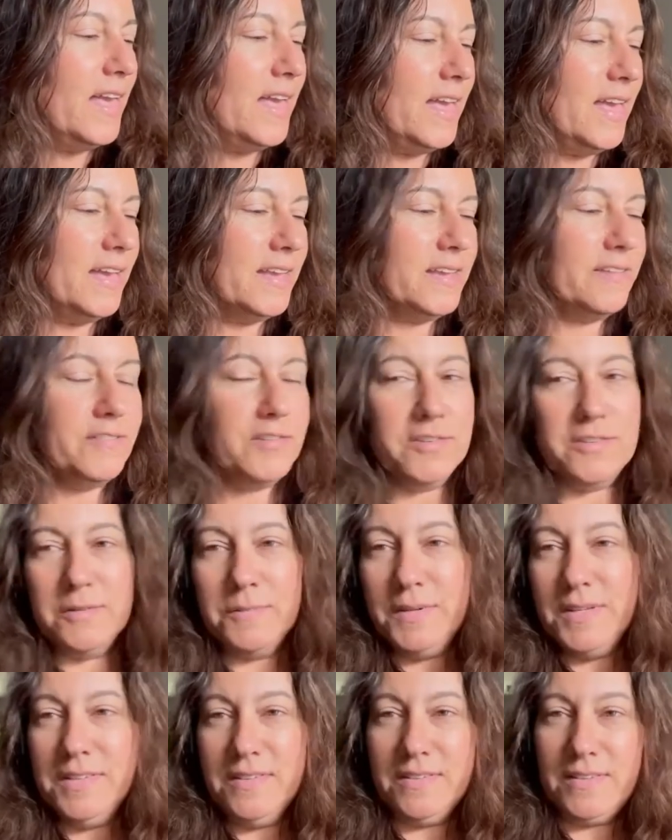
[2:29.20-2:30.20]
and give you some
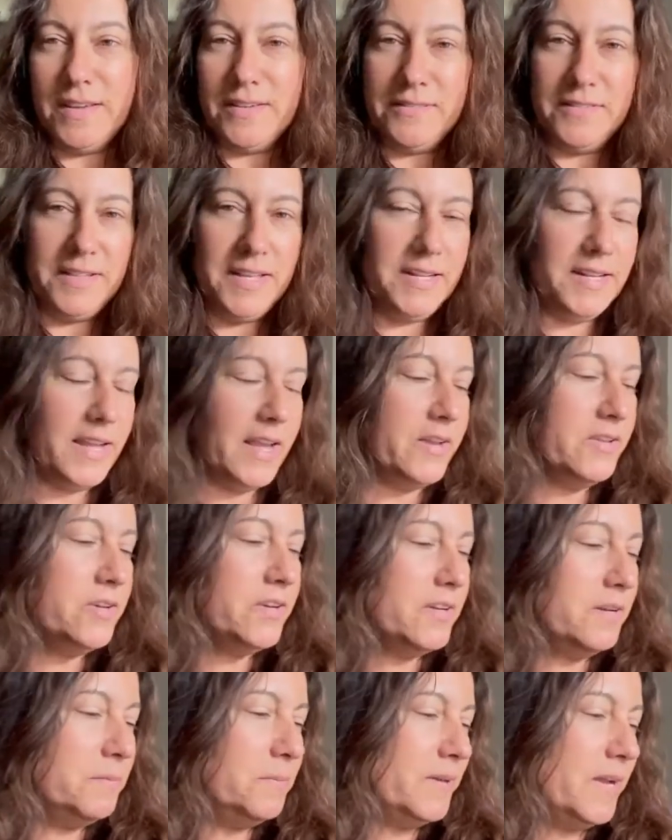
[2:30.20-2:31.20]
insight related to how you
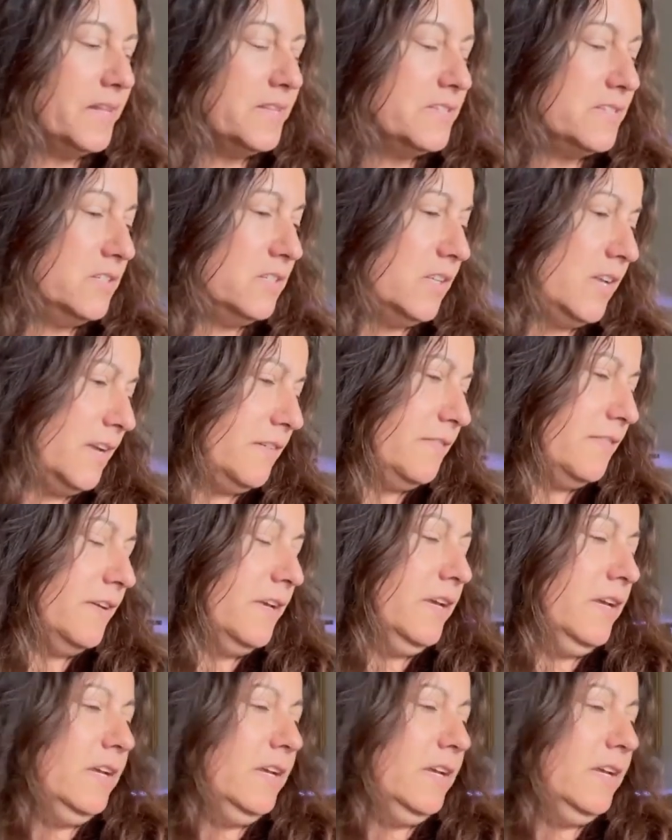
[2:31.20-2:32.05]
can apply this in your life.